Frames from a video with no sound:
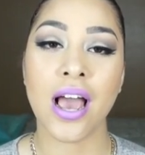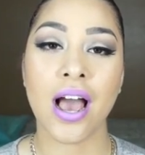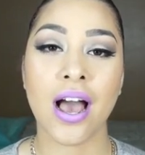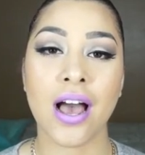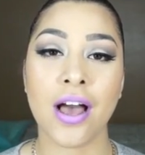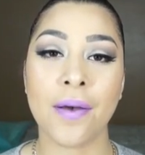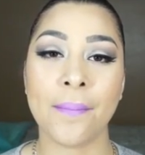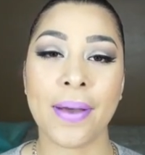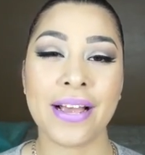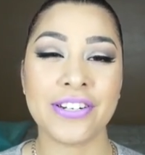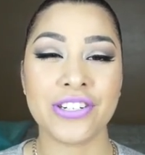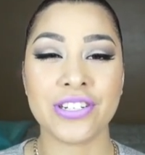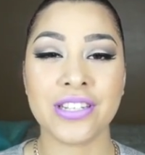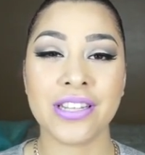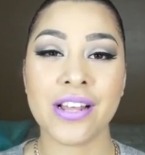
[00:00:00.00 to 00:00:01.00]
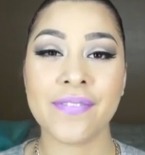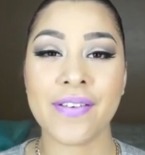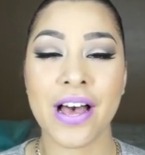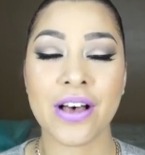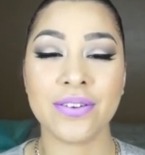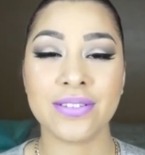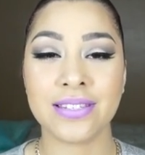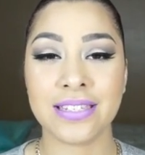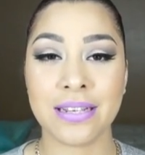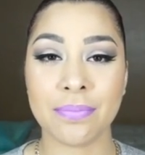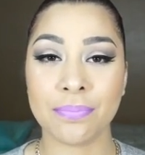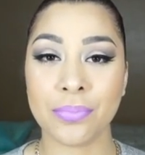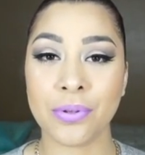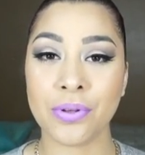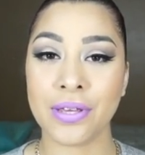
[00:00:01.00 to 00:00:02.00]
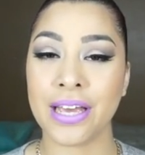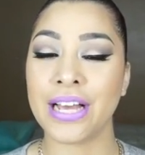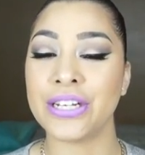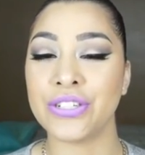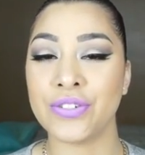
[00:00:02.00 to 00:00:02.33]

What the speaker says: I just love how simple yet